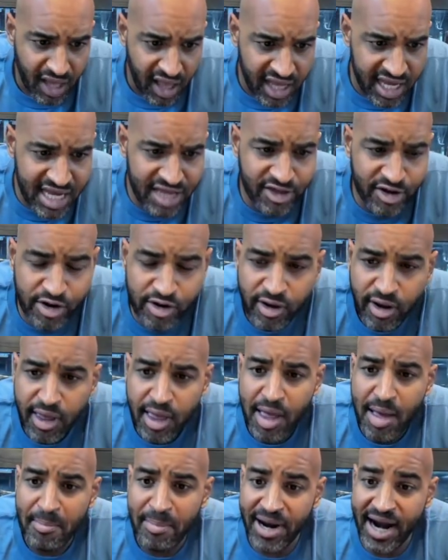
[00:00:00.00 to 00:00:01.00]
either,
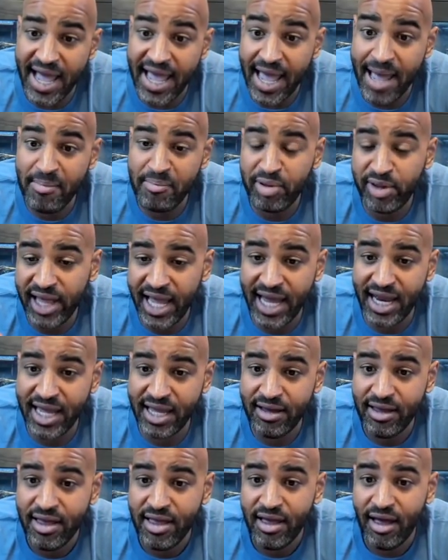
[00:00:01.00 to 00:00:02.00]
but I am
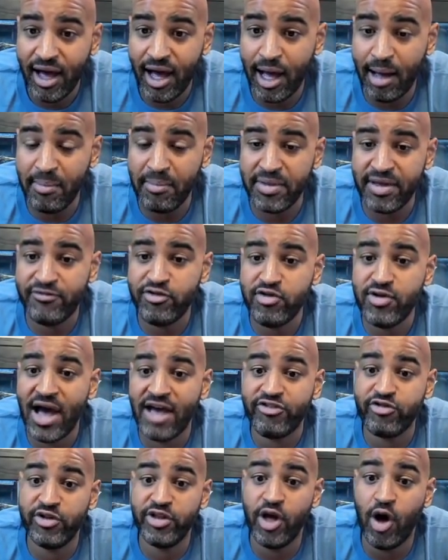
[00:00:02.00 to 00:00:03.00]
planning, if you
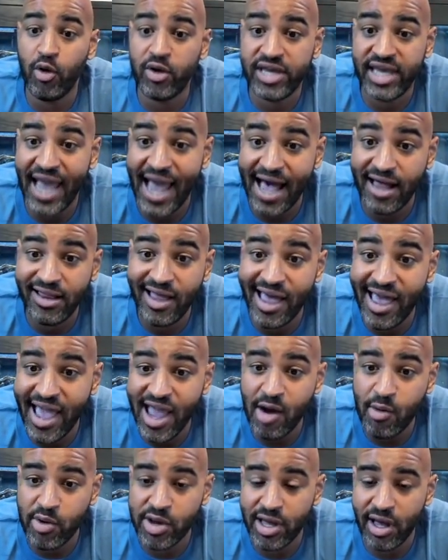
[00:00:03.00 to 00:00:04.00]
guys are in the Ocala
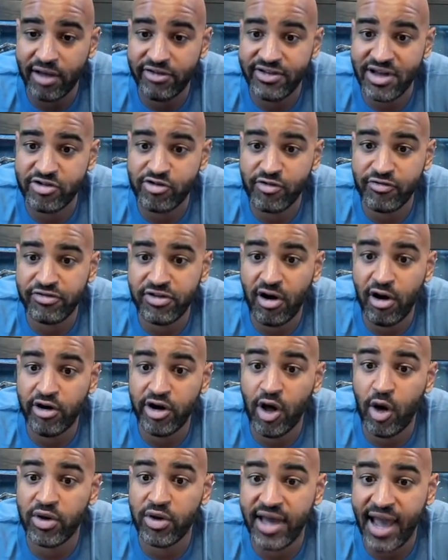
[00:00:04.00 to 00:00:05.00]
area, Central
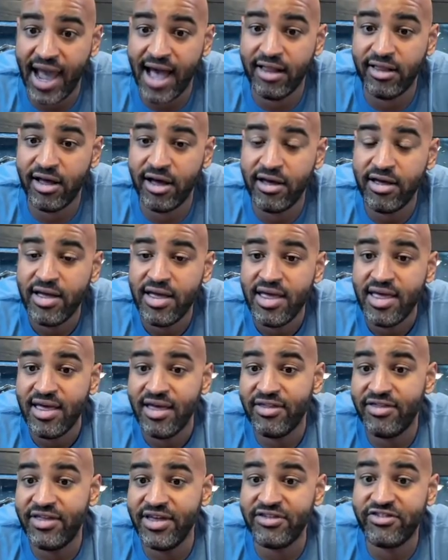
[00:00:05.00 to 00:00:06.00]
Florida, Ocala,
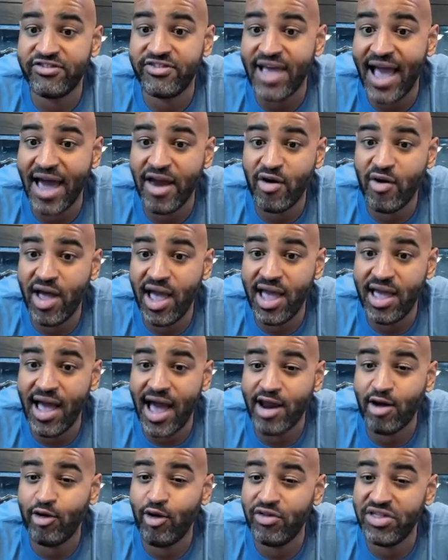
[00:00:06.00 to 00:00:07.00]
this Saturday,
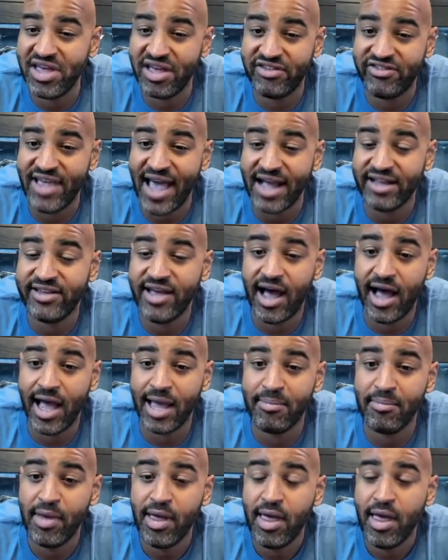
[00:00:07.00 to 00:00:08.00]
I don't know the exact
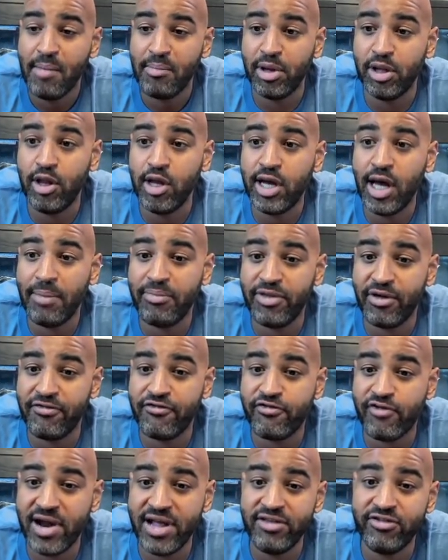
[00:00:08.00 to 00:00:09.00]
time, but look up the
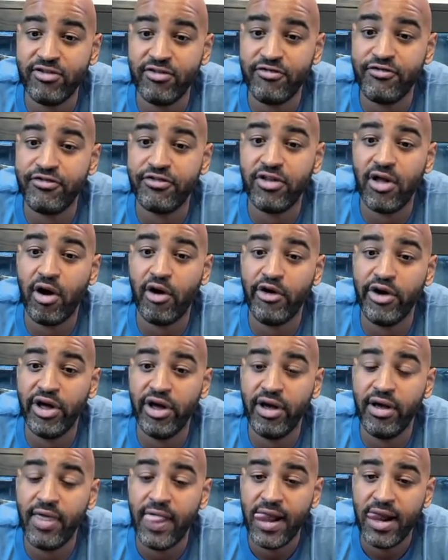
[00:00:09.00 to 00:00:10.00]
Friends of
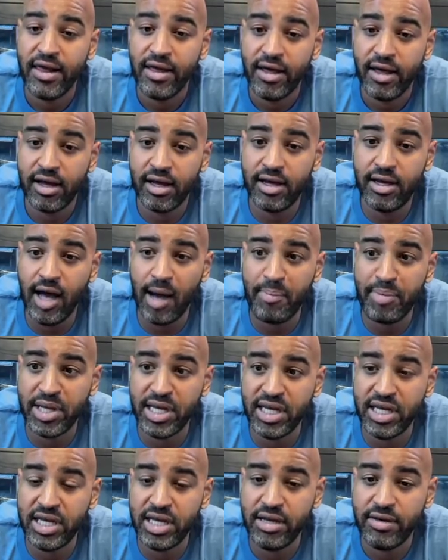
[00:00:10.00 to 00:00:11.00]
Florida
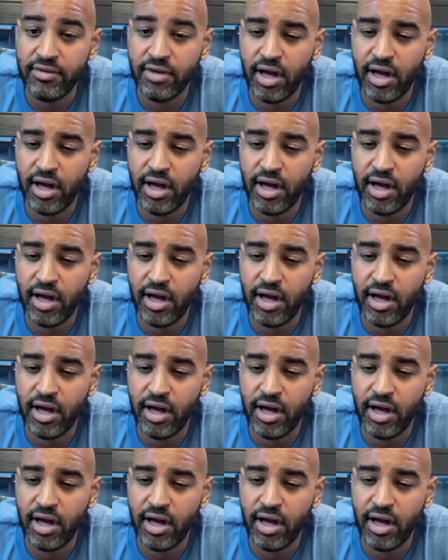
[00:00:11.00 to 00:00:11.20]
Guppy